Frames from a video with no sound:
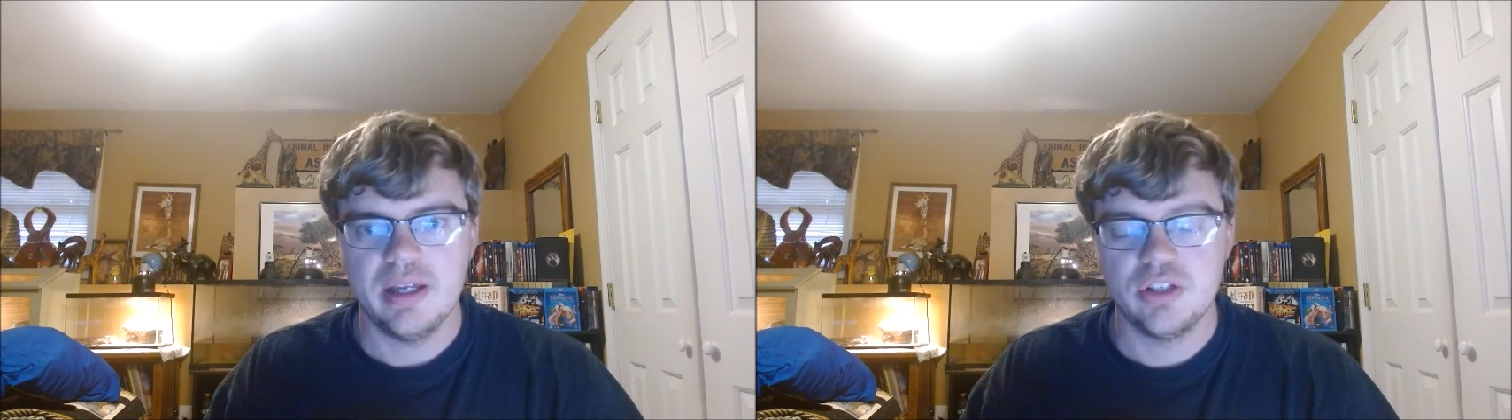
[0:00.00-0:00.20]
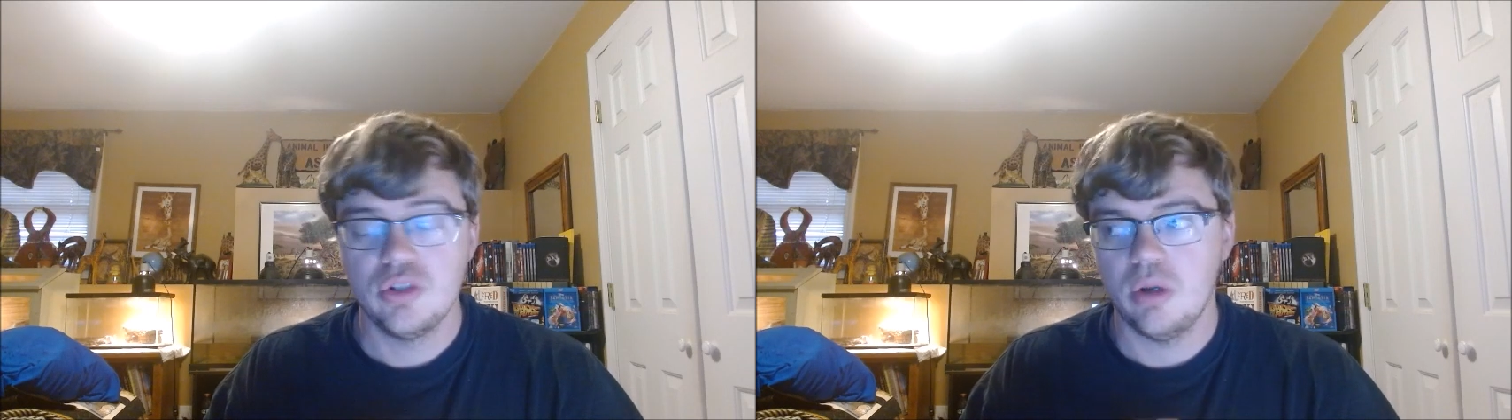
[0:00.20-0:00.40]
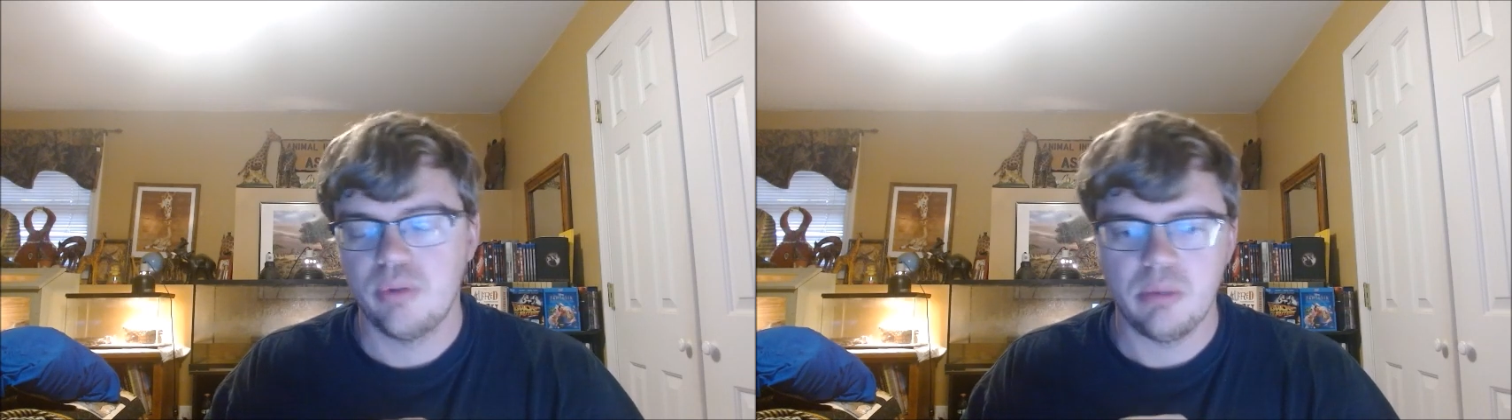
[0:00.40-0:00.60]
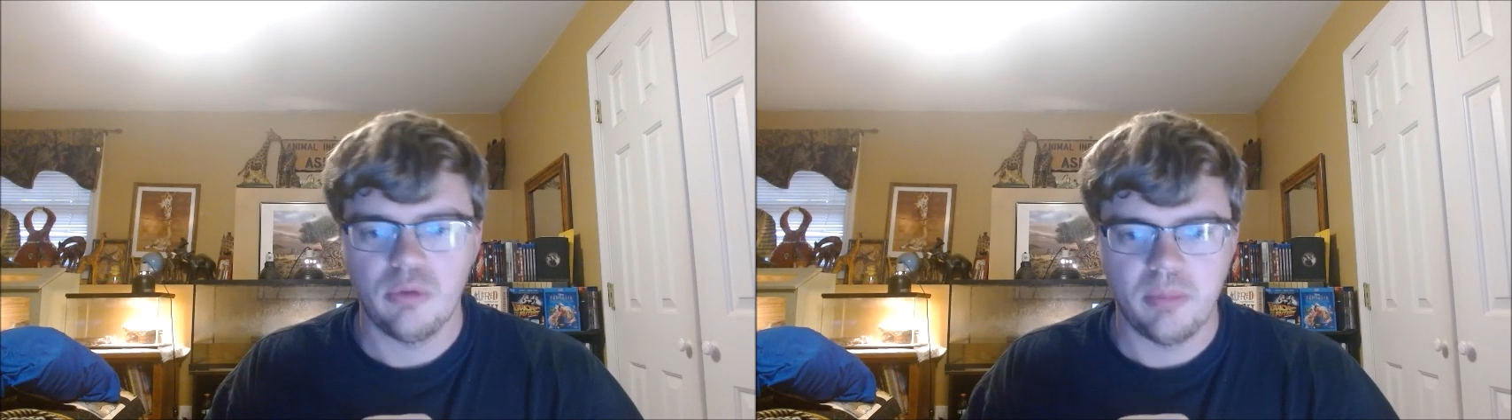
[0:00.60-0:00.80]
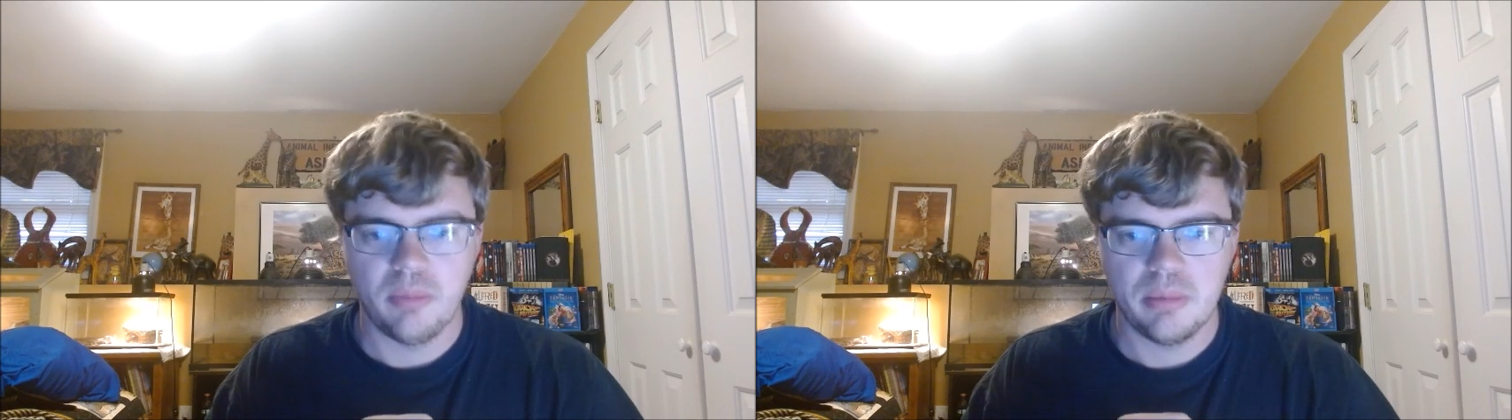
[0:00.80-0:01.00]
as you all
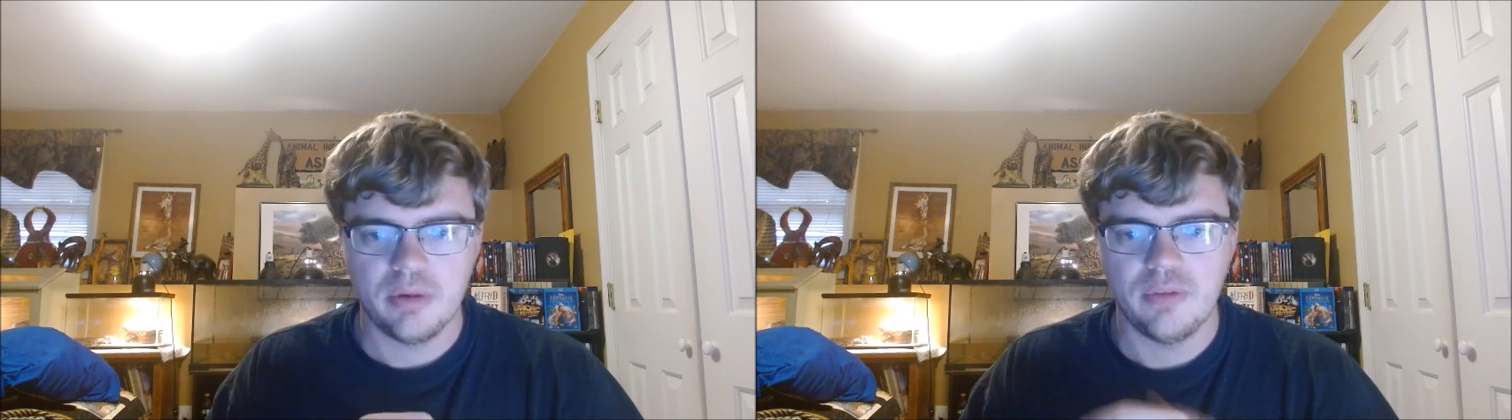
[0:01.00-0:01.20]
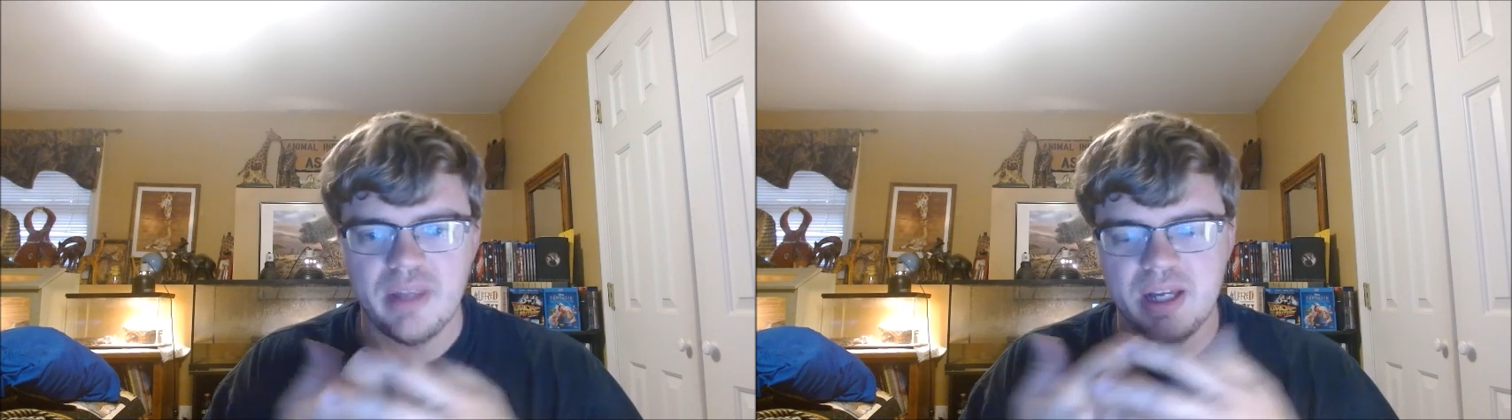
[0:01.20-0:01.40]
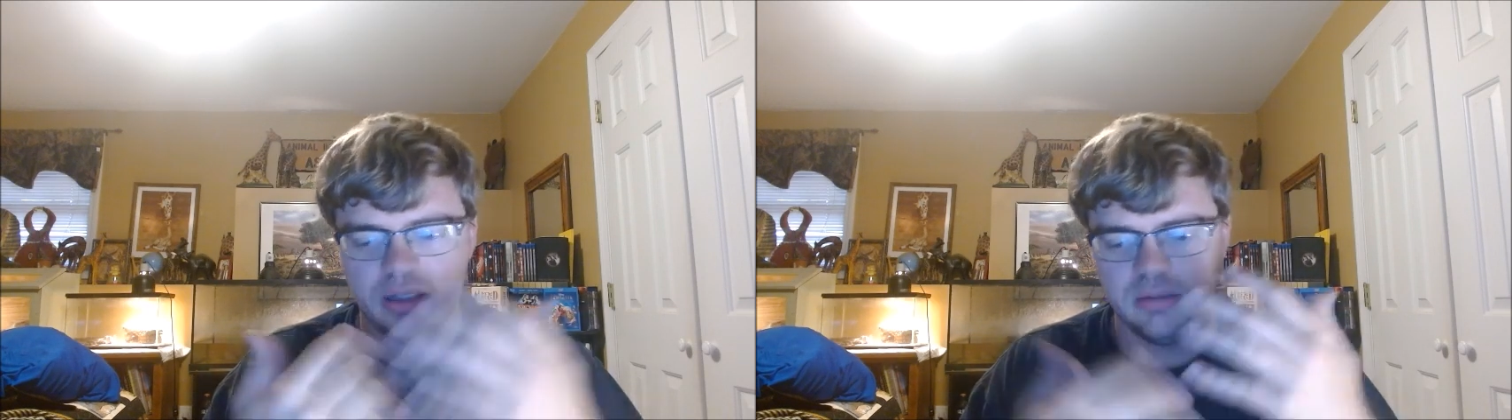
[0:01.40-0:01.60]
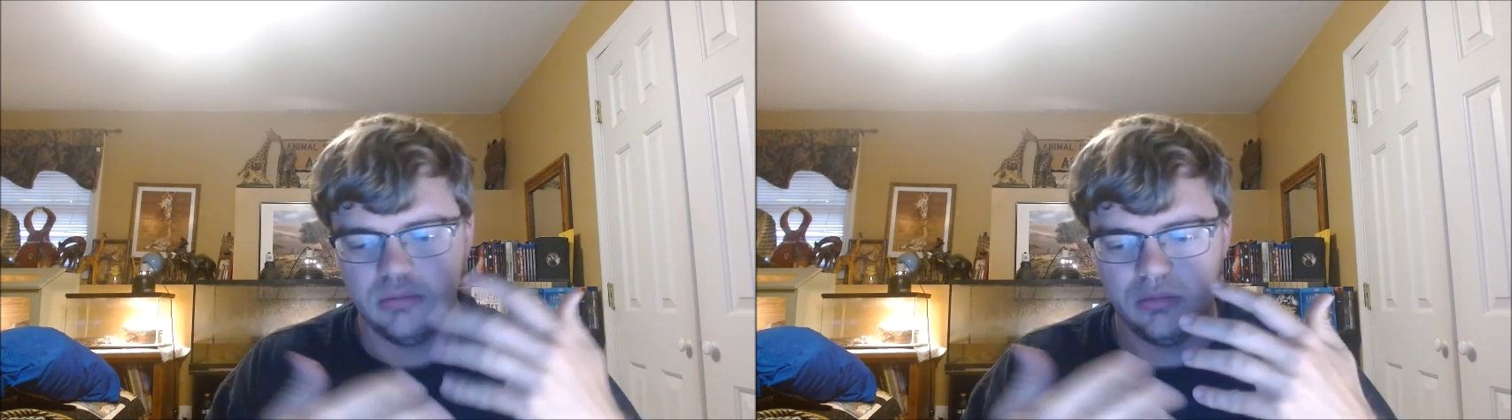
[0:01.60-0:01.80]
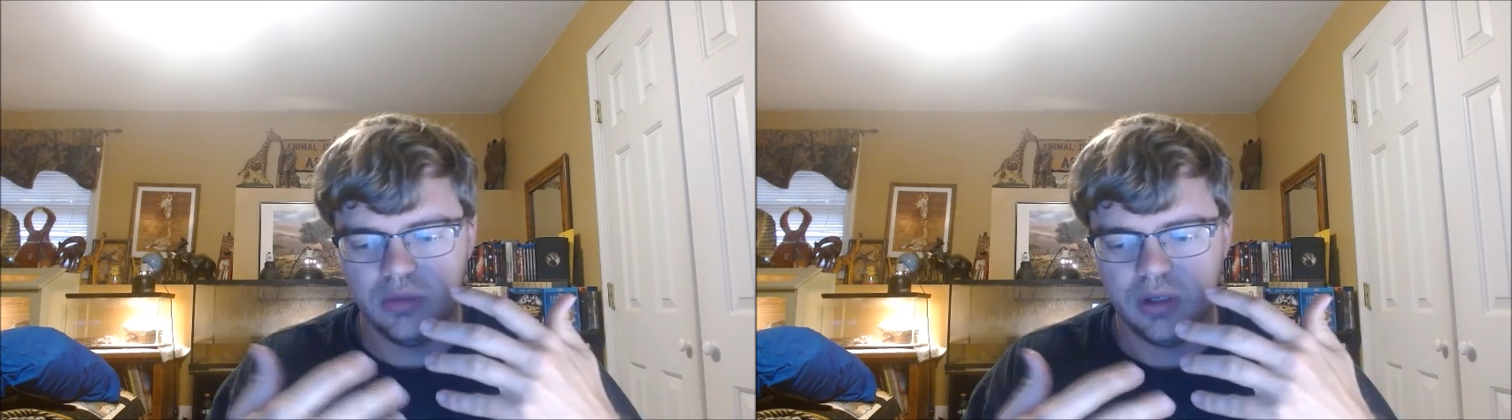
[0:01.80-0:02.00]
probably remember from a
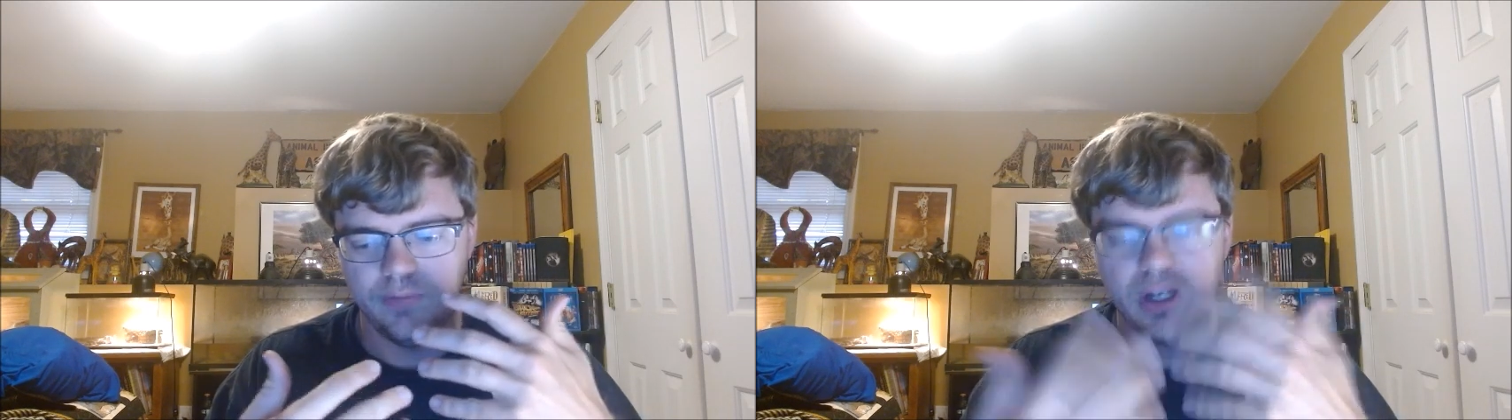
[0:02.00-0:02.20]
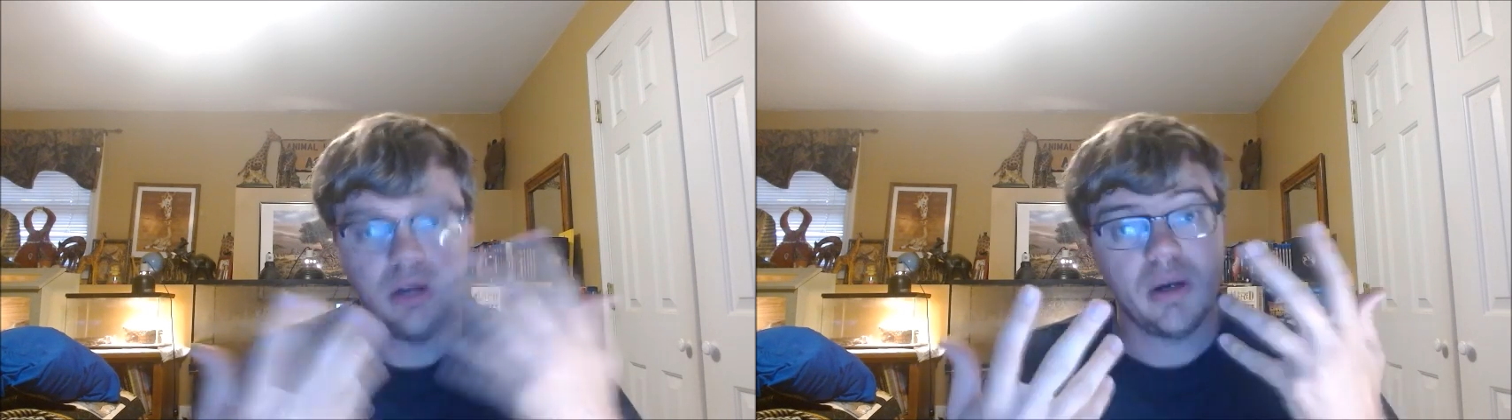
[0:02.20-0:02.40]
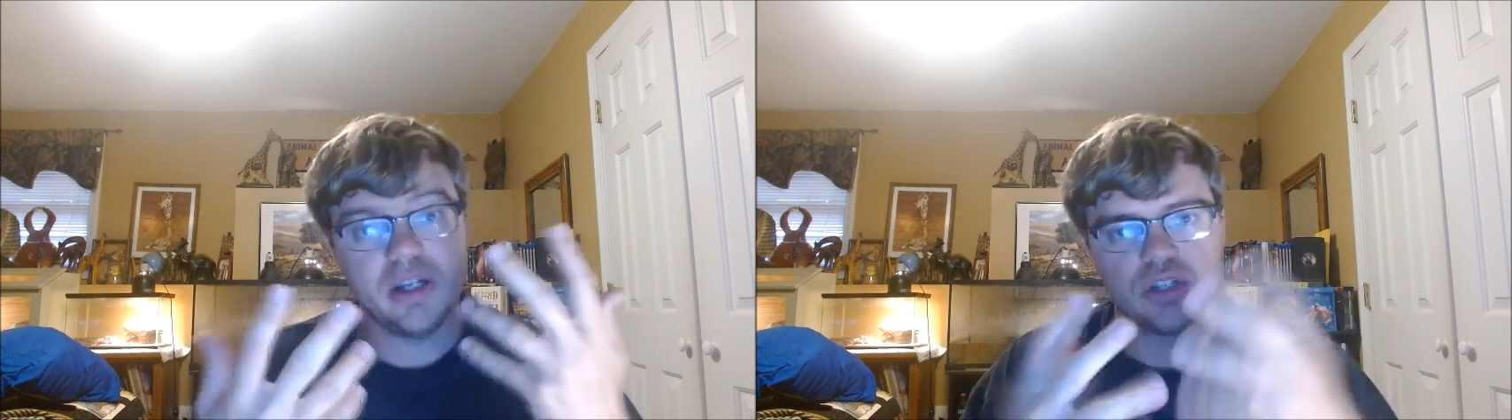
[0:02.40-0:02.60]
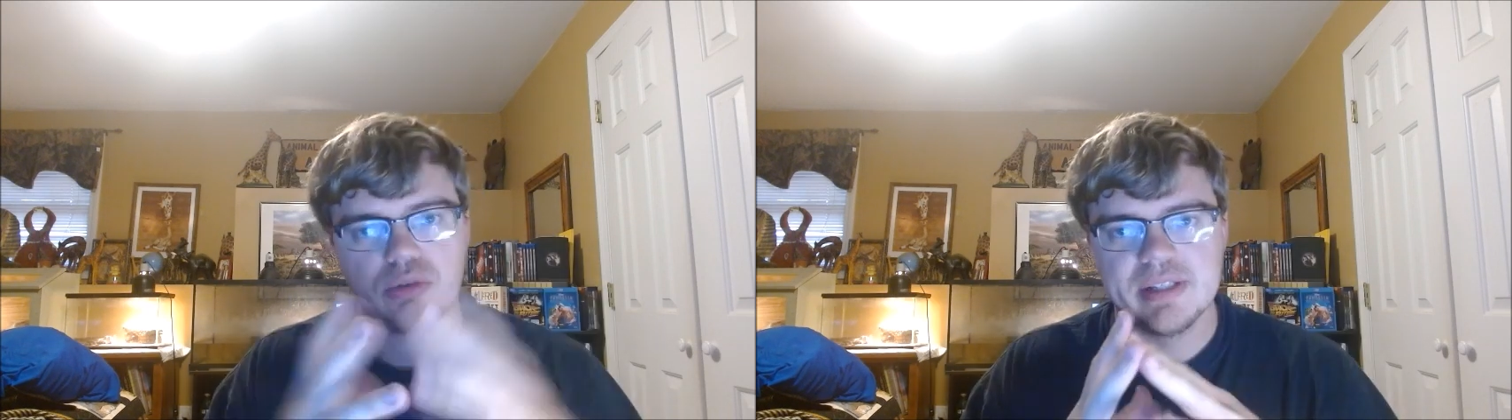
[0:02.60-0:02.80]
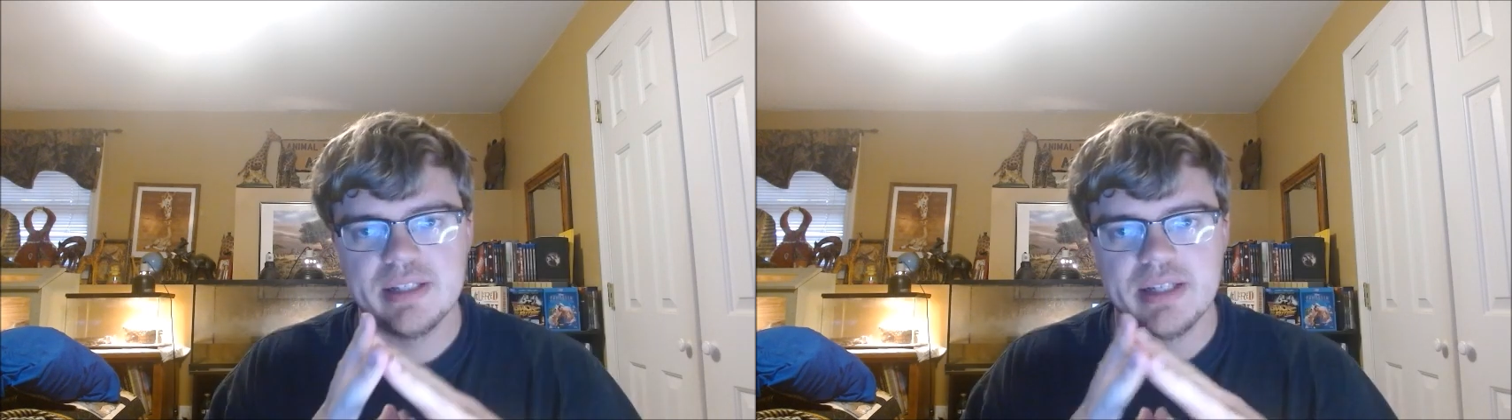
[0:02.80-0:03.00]
video I just
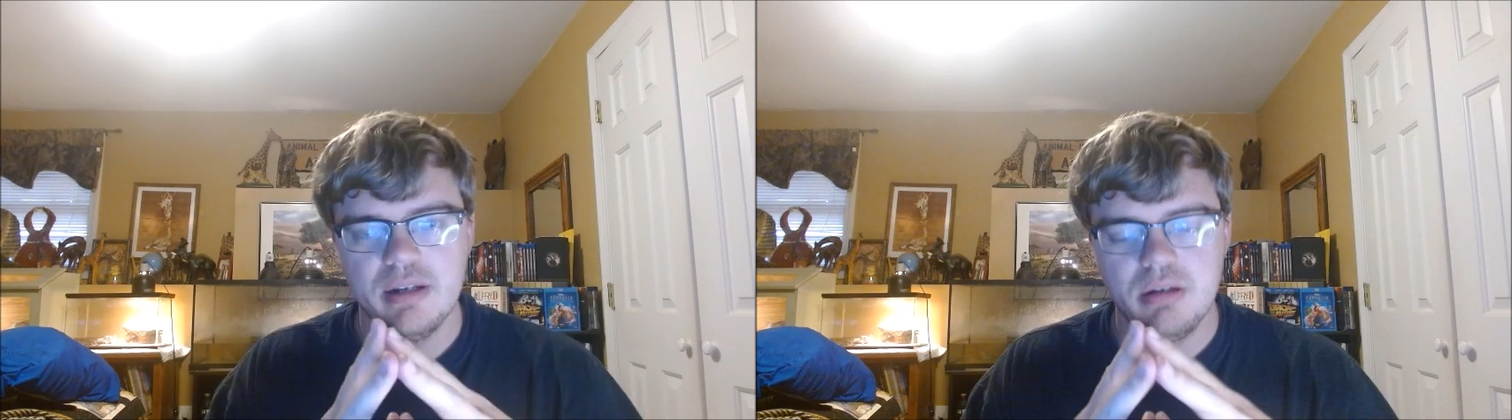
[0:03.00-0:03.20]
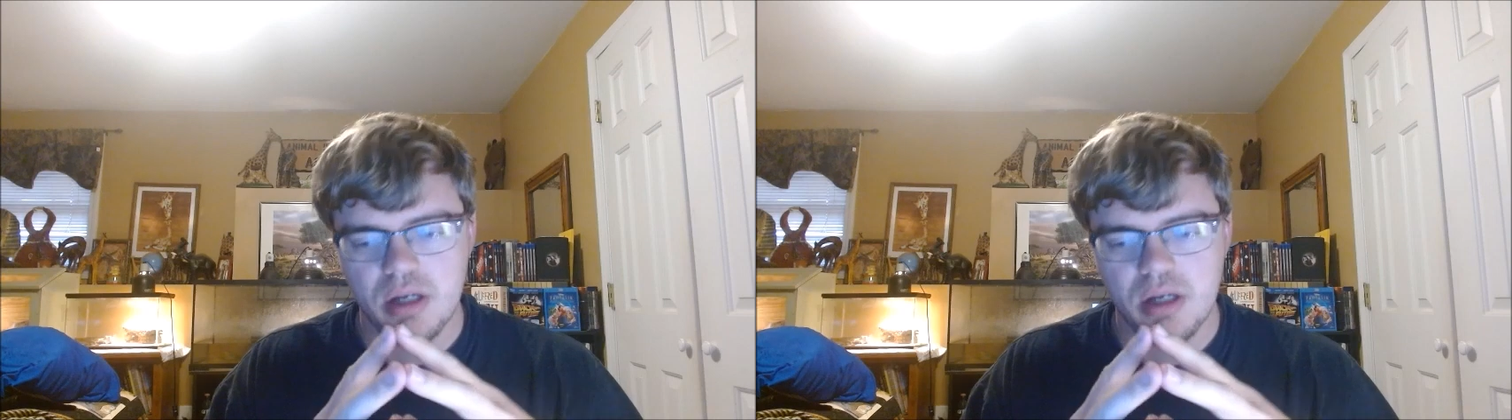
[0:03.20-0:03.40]
recently did.